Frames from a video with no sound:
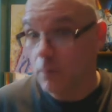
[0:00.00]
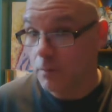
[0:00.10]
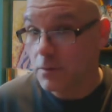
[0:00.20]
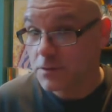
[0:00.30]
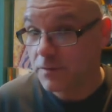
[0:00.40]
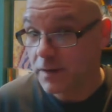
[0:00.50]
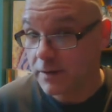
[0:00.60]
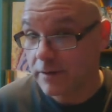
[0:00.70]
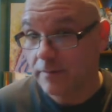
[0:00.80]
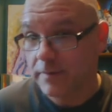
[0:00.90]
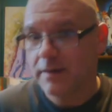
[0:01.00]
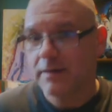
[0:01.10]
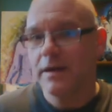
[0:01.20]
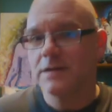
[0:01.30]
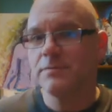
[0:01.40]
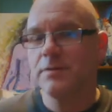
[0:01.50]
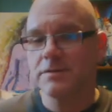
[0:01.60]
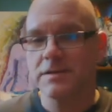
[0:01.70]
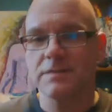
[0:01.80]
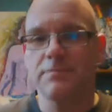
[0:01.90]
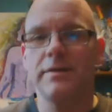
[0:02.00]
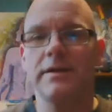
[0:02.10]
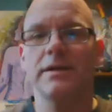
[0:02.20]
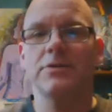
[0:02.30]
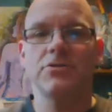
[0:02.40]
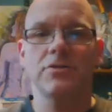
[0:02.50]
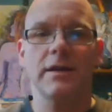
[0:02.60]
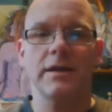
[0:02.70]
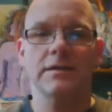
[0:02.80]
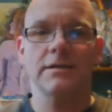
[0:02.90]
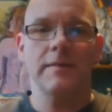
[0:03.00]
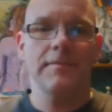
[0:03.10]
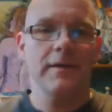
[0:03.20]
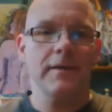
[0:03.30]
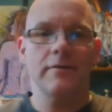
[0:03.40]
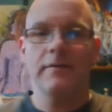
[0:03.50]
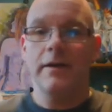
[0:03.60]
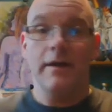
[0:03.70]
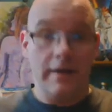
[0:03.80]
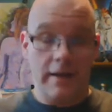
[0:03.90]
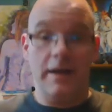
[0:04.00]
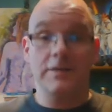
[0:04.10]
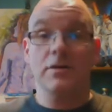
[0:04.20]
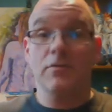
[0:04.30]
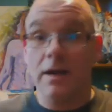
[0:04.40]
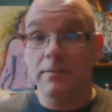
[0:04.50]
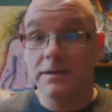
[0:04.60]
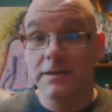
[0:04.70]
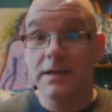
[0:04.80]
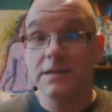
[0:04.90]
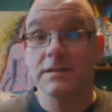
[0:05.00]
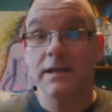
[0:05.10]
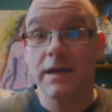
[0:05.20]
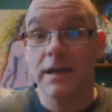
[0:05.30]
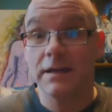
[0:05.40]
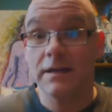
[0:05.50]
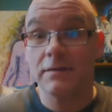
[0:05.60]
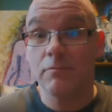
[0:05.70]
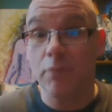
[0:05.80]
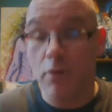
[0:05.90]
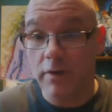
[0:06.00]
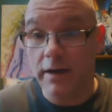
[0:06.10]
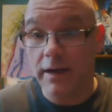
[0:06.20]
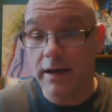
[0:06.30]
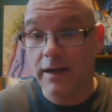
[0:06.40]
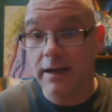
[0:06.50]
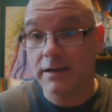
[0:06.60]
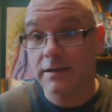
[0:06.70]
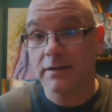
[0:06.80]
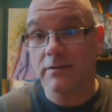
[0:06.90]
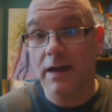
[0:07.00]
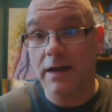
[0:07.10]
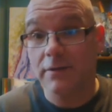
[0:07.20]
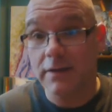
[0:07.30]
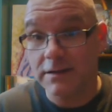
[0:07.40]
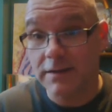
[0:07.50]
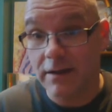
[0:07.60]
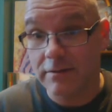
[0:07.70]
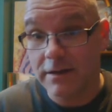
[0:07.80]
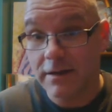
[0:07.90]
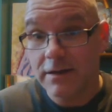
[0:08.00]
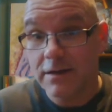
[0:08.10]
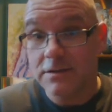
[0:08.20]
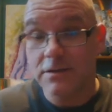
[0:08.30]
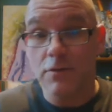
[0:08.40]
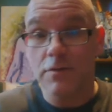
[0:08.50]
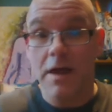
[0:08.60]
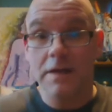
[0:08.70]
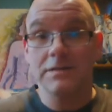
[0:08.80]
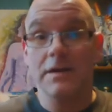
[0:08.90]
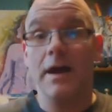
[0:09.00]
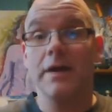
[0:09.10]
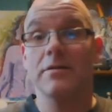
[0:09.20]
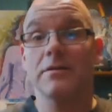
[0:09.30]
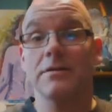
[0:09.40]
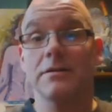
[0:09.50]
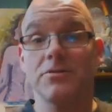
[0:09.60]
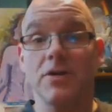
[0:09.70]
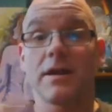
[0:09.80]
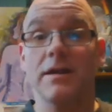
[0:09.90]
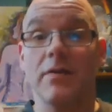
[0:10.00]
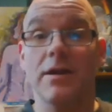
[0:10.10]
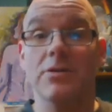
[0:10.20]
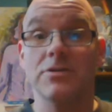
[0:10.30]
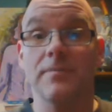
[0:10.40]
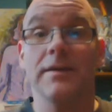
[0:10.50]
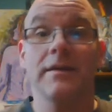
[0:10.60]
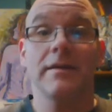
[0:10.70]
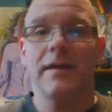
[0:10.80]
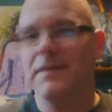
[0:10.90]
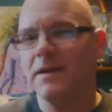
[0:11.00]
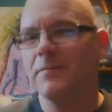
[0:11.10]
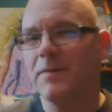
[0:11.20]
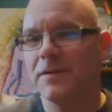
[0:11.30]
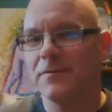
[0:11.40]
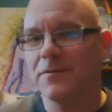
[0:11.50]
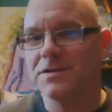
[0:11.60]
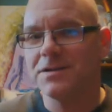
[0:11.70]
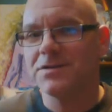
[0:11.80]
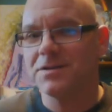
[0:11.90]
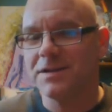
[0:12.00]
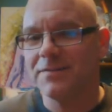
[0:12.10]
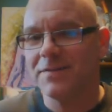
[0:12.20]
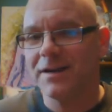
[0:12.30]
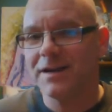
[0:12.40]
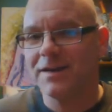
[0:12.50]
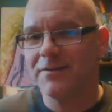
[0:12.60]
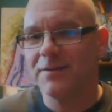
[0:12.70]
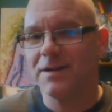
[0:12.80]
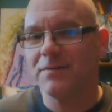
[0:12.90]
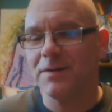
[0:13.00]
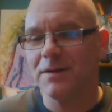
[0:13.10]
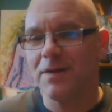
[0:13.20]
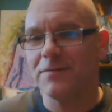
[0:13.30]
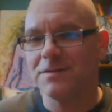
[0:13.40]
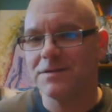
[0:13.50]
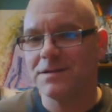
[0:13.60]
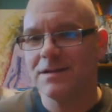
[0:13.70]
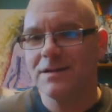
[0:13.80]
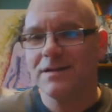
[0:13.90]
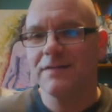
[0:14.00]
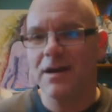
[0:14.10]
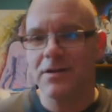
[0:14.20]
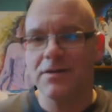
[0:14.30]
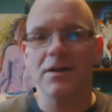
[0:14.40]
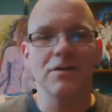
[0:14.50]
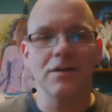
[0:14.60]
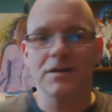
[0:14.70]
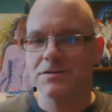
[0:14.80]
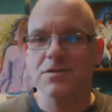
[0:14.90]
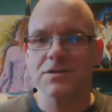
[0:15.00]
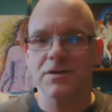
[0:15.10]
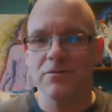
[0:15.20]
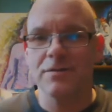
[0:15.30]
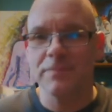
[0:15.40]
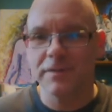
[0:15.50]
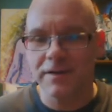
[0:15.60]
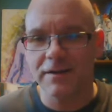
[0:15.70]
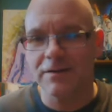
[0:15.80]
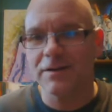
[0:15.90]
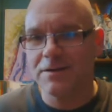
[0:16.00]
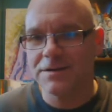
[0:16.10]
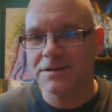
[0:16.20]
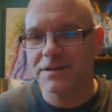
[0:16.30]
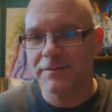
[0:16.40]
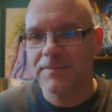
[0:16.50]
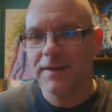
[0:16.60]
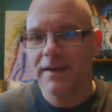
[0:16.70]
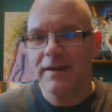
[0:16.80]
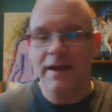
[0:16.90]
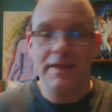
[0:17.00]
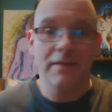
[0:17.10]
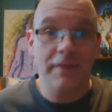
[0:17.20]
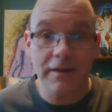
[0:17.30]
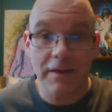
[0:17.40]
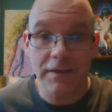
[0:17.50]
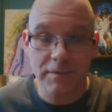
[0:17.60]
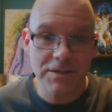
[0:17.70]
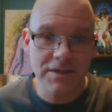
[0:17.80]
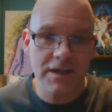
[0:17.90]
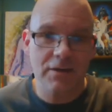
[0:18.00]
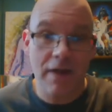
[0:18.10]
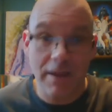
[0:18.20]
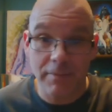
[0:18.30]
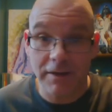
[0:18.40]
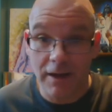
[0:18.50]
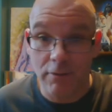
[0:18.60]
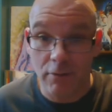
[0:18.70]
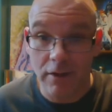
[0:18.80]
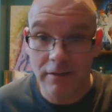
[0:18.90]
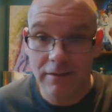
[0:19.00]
or post failure, as opposed to this big giant, it's incredibly tedious and boring and kind of a letdown to go through that entire giant narration. I think it might be in the first edition DM guide that everybody references, of how you're gonna look, you search the room and look at all this stuff, and then find nothing because you had a crappy die roll.